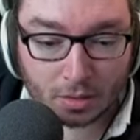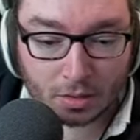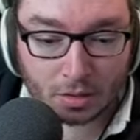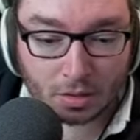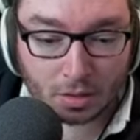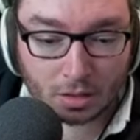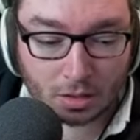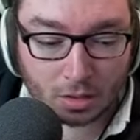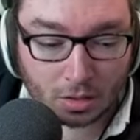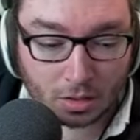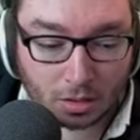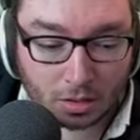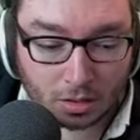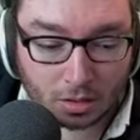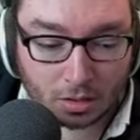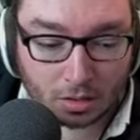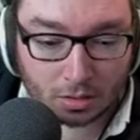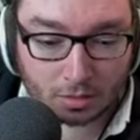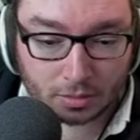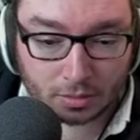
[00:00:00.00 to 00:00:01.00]
Her
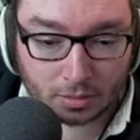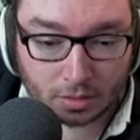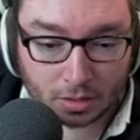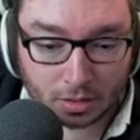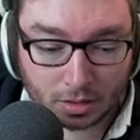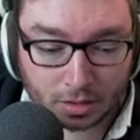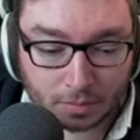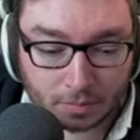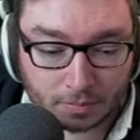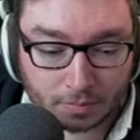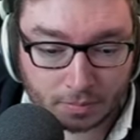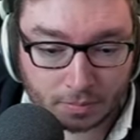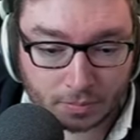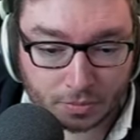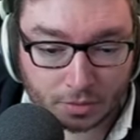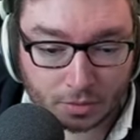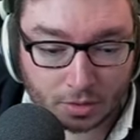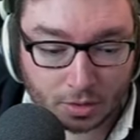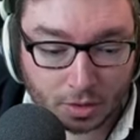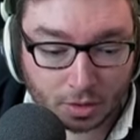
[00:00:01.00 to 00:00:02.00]

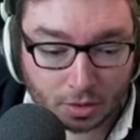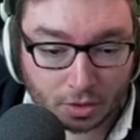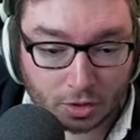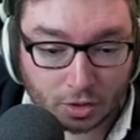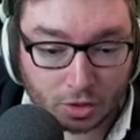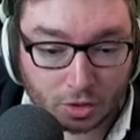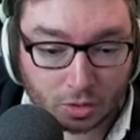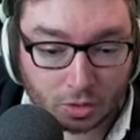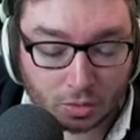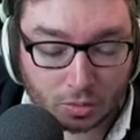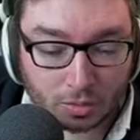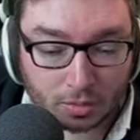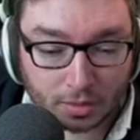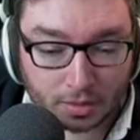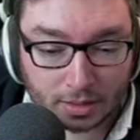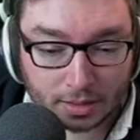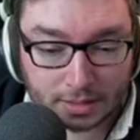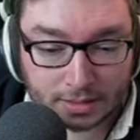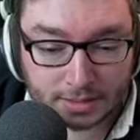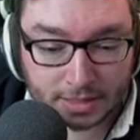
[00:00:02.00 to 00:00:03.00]
Q
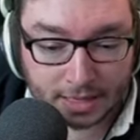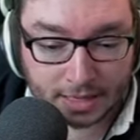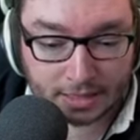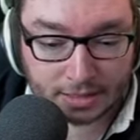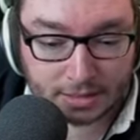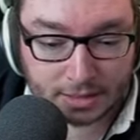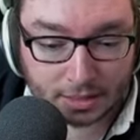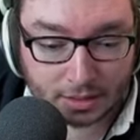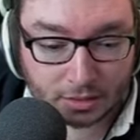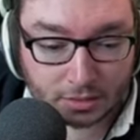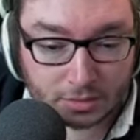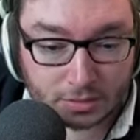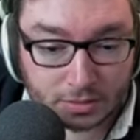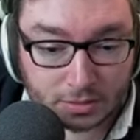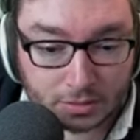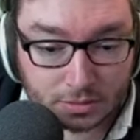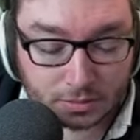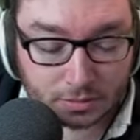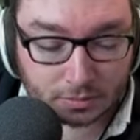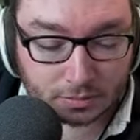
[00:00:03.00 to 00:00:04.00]
is 8 seconds.